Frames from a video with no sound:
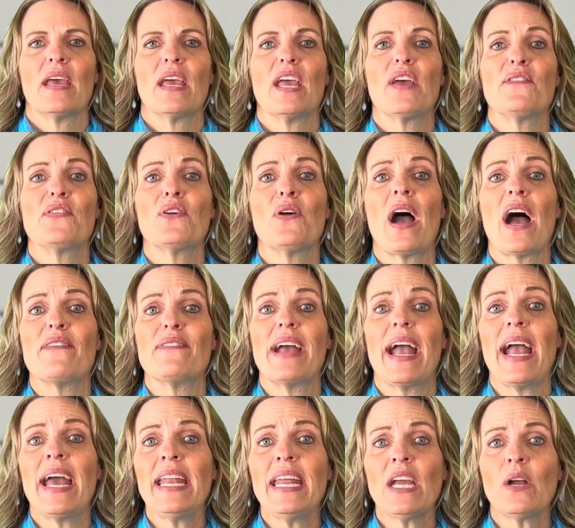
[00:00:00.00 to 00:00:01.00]
If you have
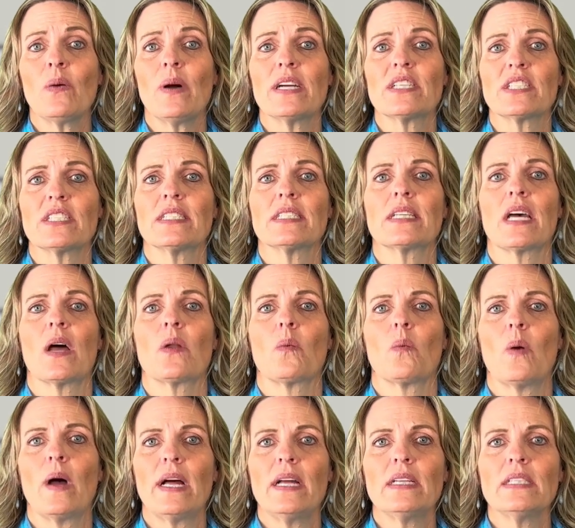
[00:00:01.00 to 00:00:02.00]
any questions on
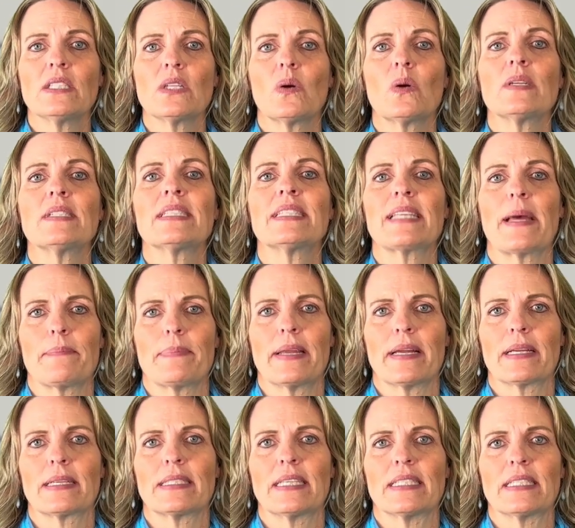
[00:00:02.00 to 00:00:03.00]
wells or
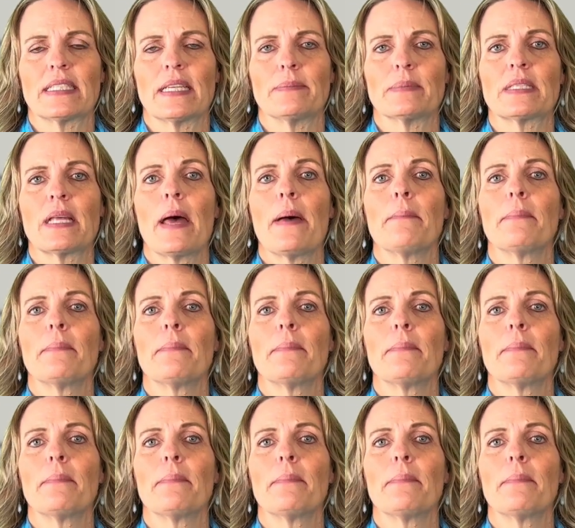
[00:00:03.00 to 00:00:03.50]
septic systems,